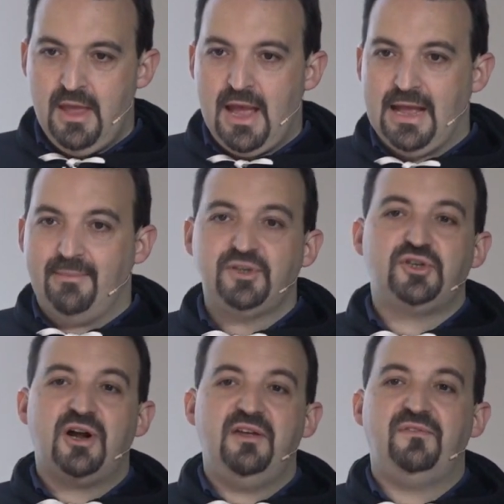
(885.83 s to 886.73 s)
And I'm not
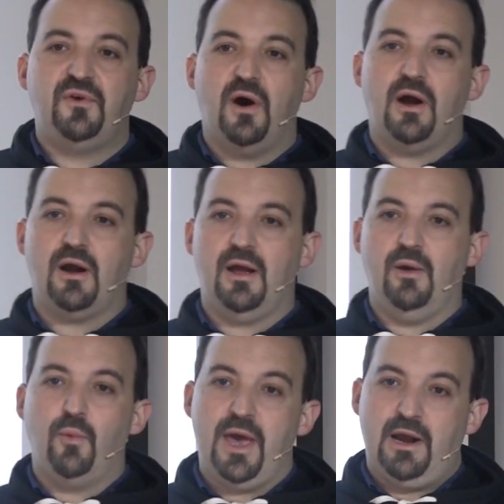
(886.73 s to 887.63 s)
sure if you are
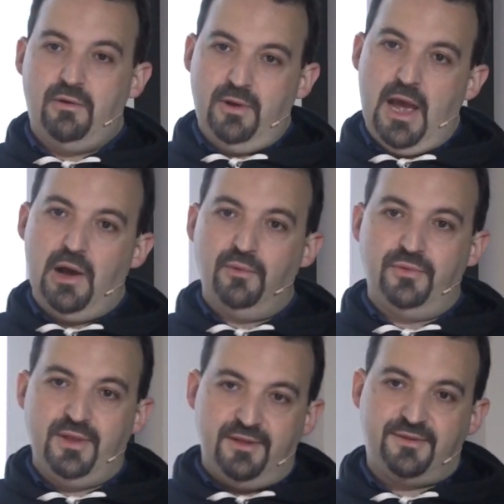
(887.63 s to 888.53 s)
aware of how
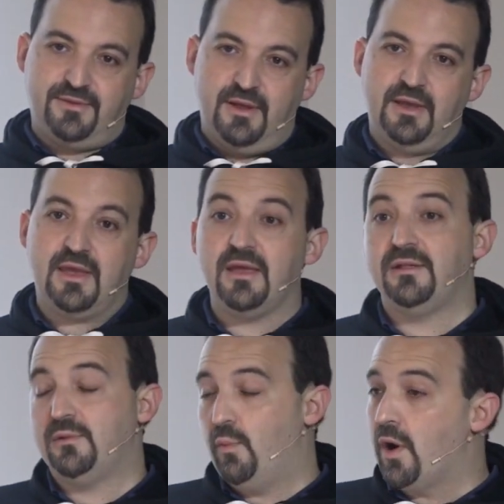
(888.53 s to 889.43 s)
these
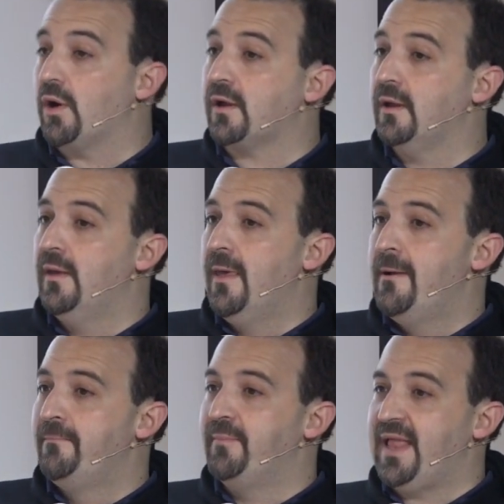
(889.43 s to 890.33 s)
keys work,
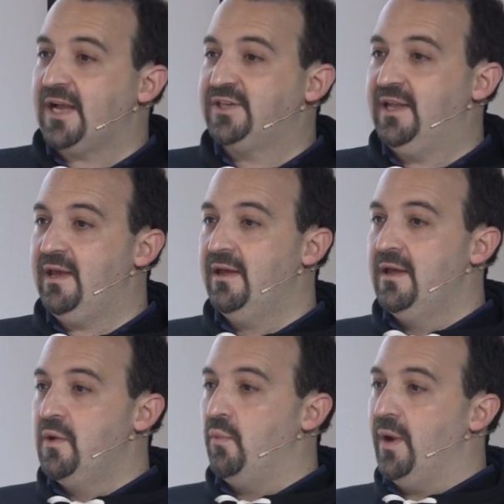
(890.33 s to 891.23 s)
but actually
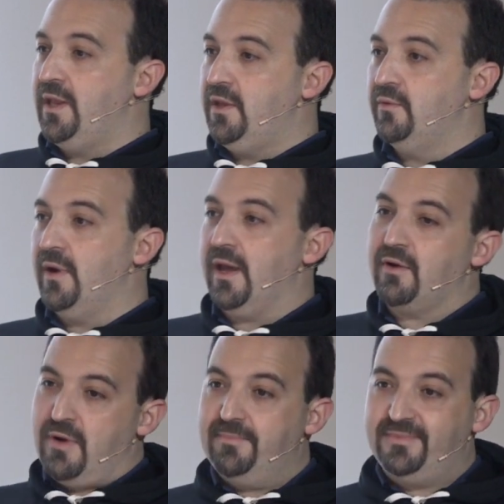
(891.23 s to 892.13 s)
when you
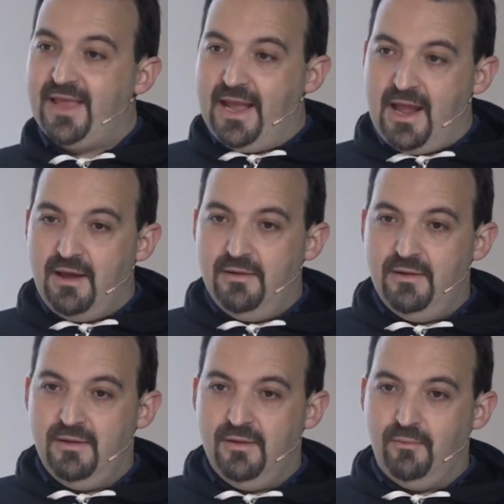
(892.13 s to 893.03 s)
encrypt data
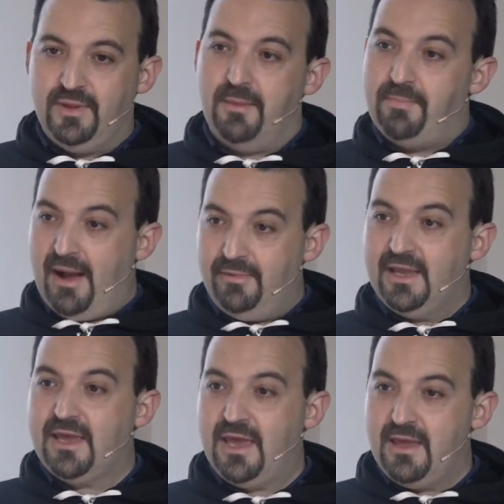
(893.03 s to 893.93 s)
with the public
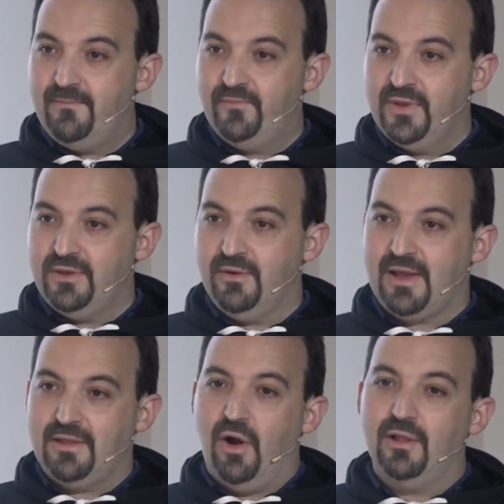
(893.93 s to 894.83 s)
key, you
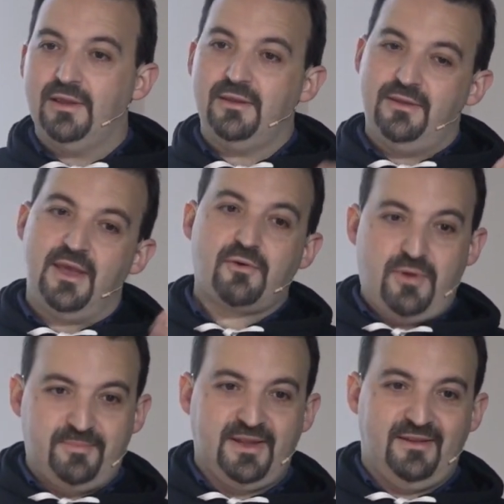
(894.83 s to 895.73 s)
can only
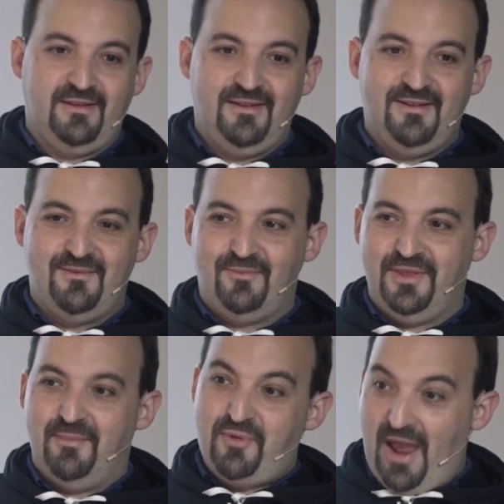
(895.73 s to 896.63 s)
decrypt it with
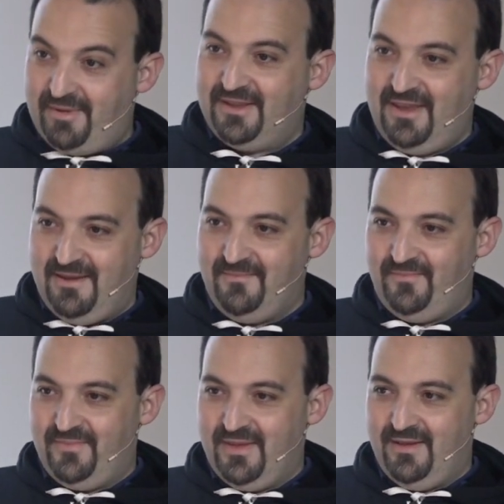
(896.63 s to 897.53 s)
the private key,
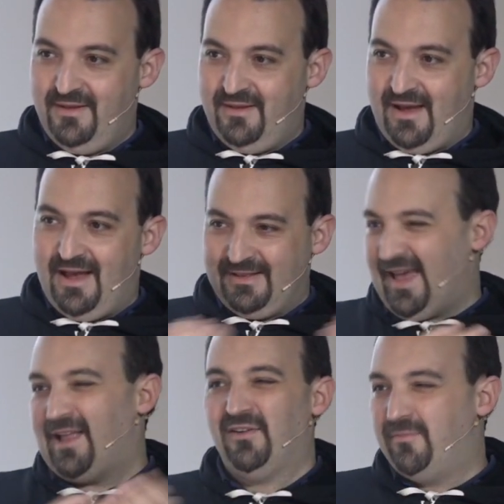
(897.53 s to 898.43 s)
and
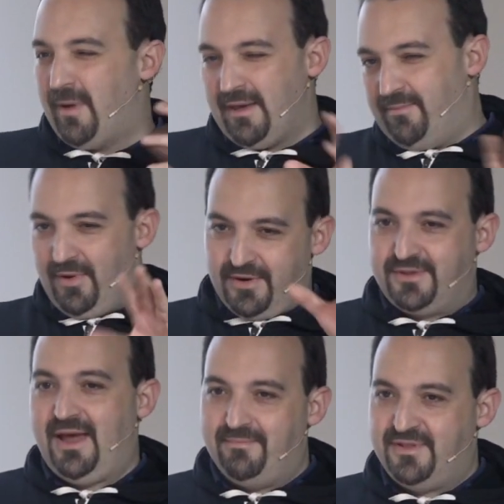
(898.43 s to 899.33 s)
kind of vice
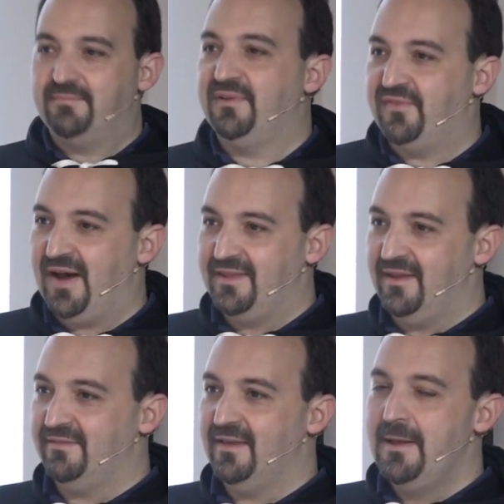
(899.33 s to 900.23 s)
versa. I'm simplifying
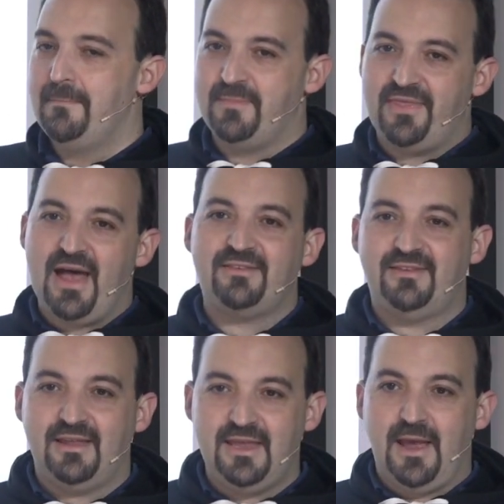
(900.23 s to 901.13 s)
this. But that's the
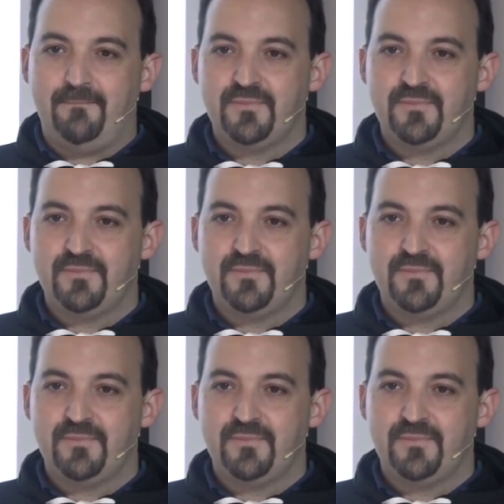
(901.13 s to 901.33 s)
idea.